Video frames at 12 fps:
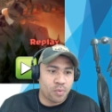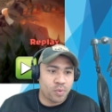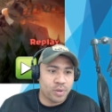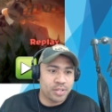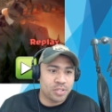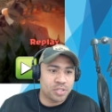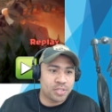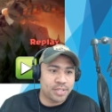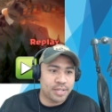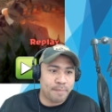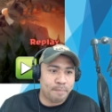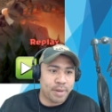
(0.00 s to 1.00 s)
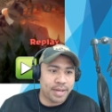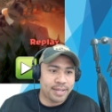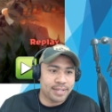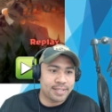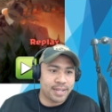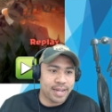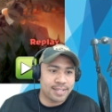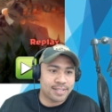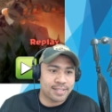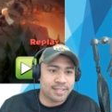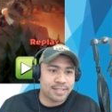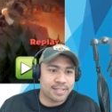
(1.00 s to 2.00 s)
When you see a base that has
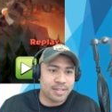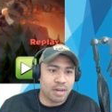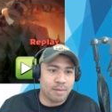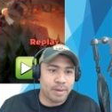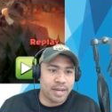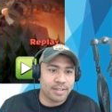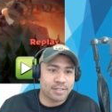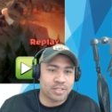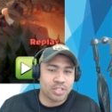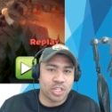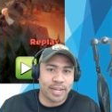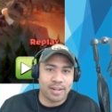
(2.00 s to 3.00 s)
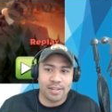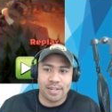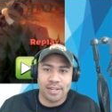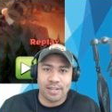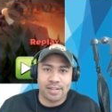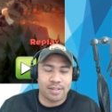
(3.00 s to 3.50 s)
this dumbass channel in it,